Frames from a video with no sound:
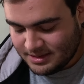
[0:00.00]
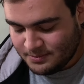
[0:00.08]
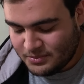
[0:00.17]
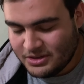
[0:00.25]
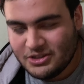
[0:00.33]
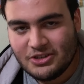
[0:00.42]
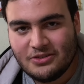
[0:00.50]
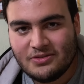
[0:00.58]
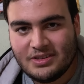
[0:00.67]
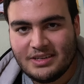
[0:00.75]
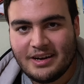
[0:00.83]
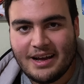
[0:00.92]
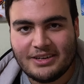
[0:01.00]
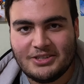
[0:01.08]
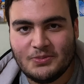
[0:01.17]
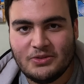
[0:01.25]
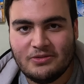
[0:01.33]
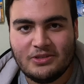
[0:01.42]
I'm pretty sure you've seen in
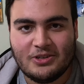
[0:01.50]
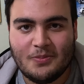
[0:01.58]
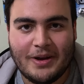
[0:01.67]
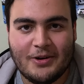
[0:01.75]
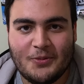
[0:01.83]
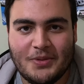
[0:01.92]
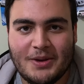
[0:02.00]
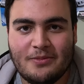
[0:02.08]
action movies or Michael Bay